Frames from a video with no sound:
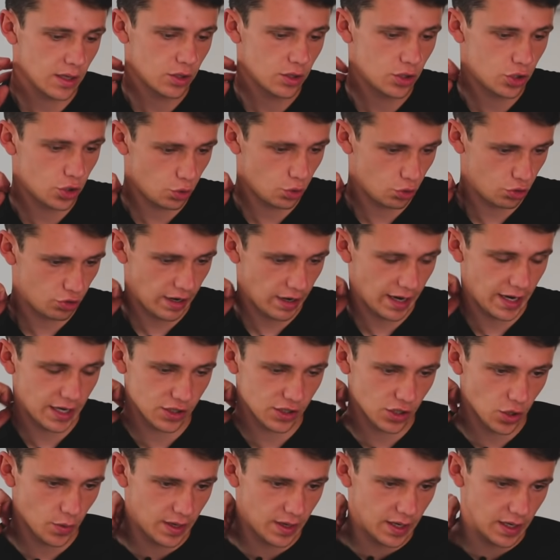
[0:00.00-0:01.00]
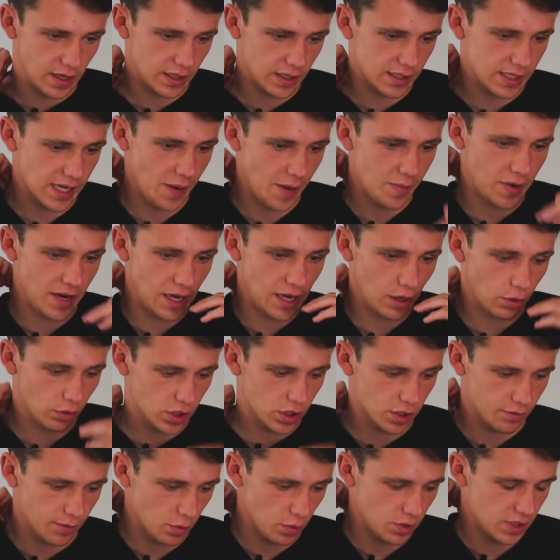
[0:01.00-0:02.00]
2 strikers go in at a time and they look
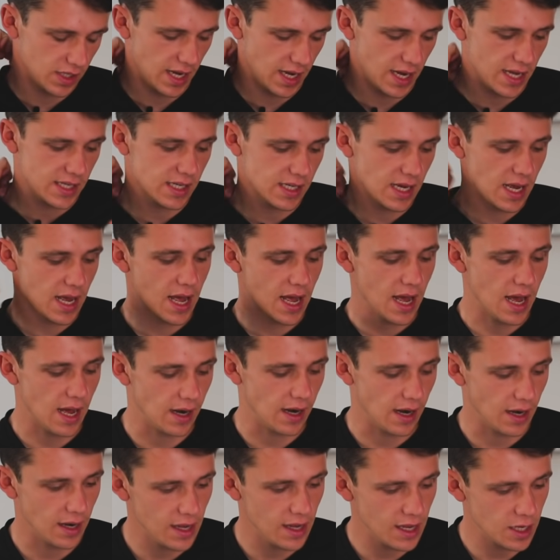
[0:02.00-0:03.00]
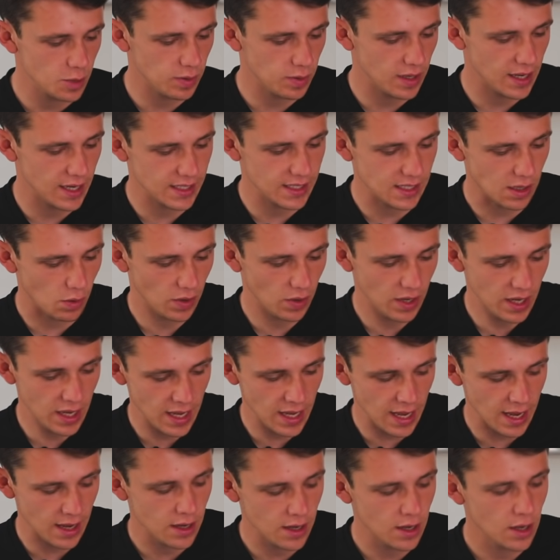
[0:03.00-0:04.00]
to rotate. And then these players out
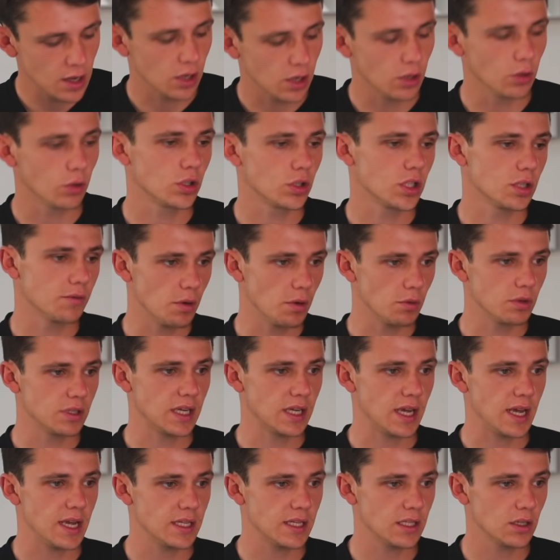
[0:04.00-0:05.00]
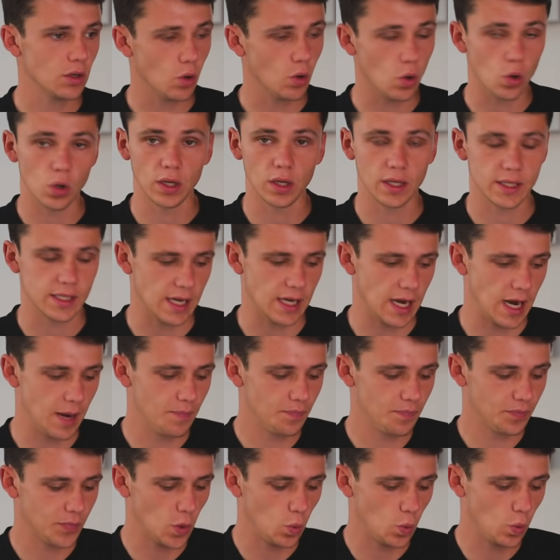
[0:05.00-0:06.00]
here look to rotate all the time,
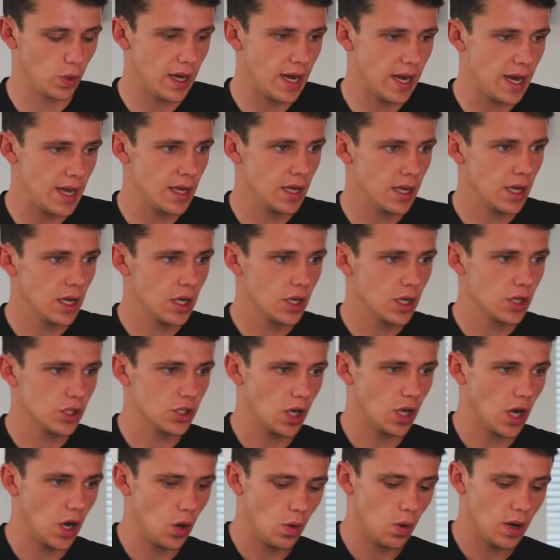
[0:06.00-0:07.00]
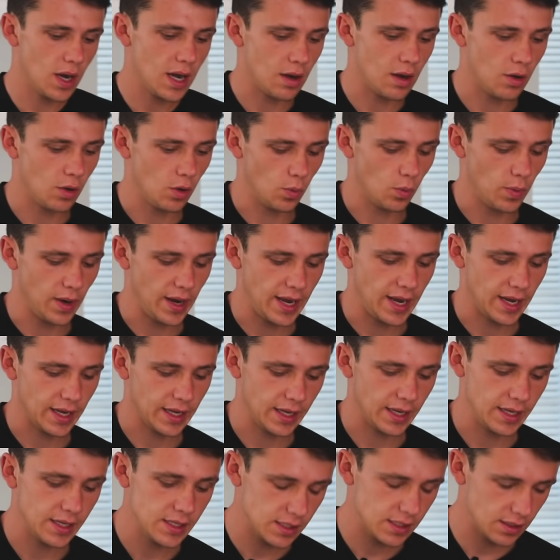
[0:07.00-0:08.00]
okay? So how it'll work
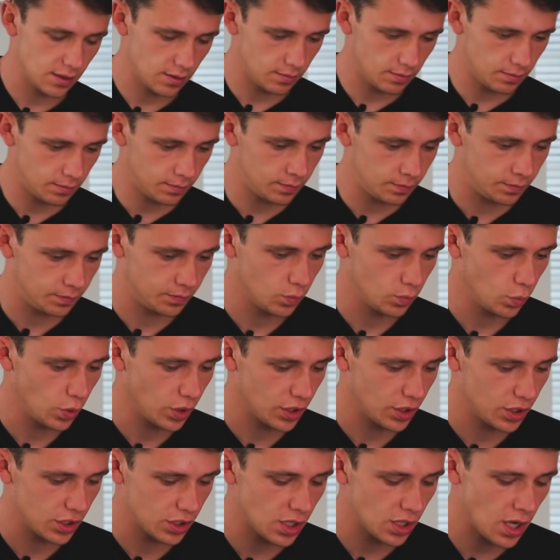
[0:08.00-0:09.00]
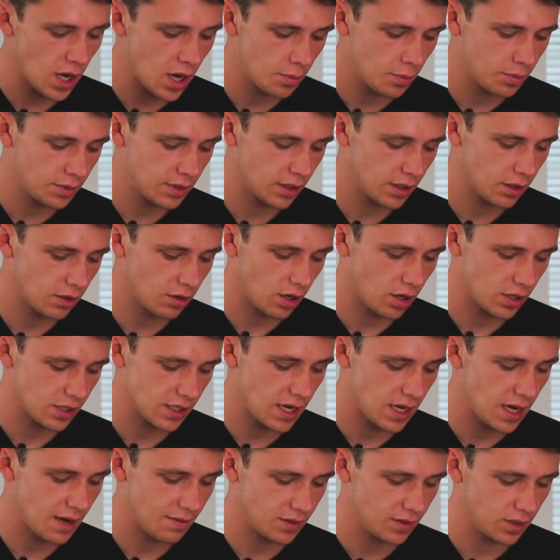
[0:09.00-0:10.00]
is, we're going to start with the
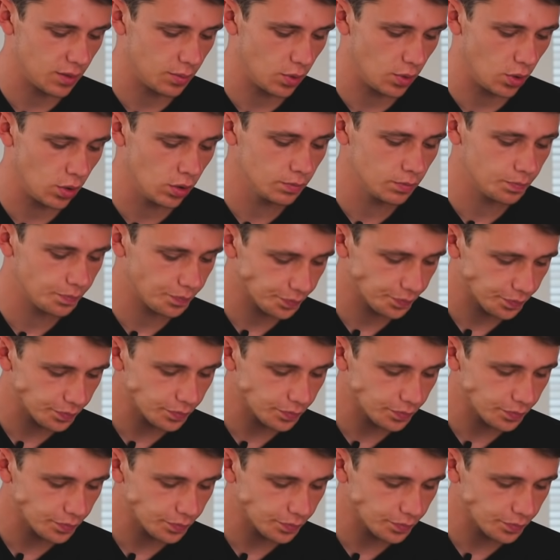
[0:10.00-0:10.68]
crosser having the ball.